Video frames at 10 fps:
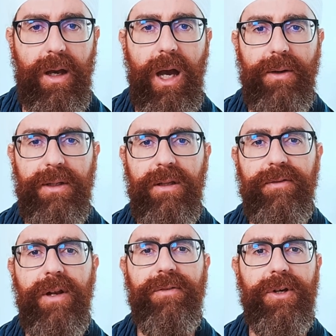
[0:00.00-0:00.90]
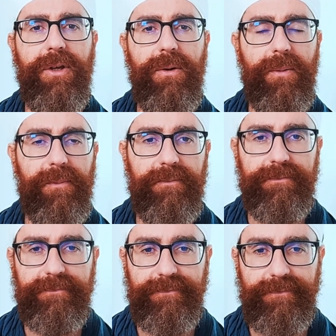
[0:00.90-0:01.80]
How did it feel for you?
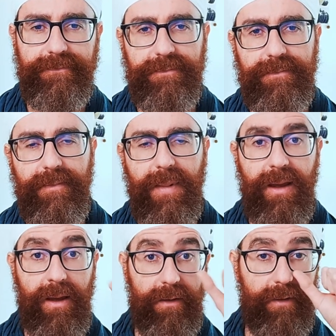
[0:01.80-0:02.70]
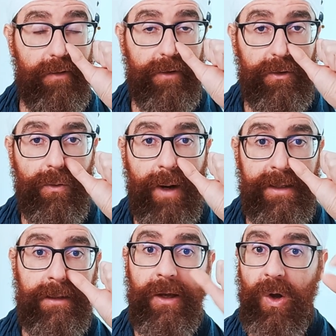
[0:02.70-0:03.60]
Feel free to
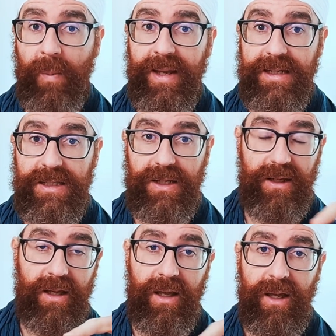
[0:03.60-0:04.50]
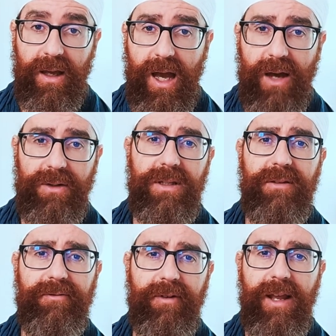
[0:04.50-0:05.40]
write in the comments. How did
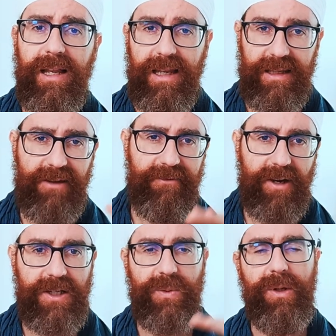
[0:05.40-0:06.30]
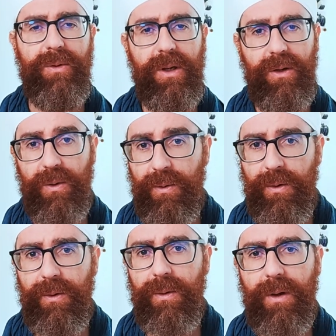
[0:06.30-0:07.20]
it feel, the difference between
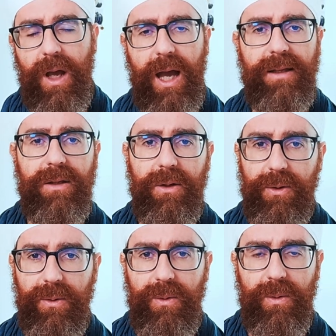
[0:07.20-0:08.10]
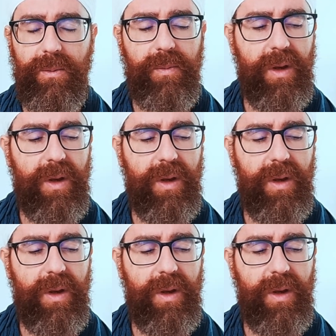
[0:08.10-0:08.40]
Guru and Guru?